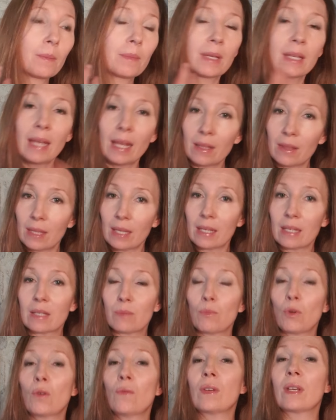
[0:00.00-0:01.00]
get things
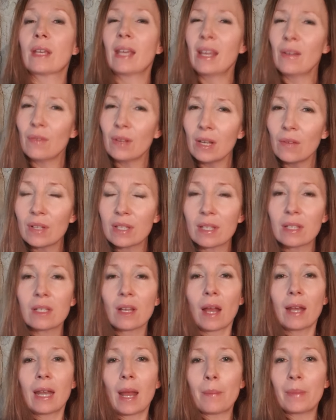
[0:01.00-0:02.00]
moving, even if it's a
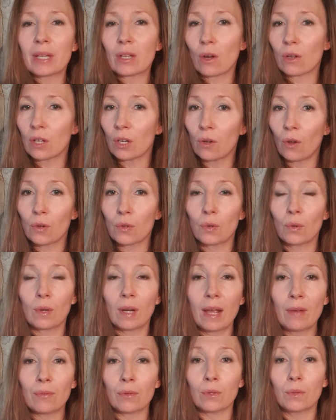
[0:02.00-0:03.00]
dynamic on a local
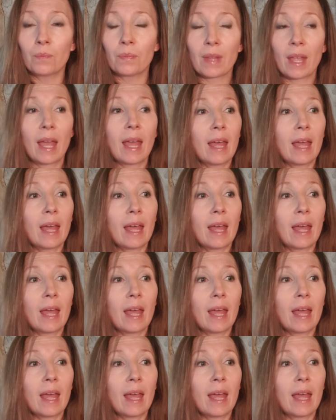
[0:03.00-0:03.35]
level,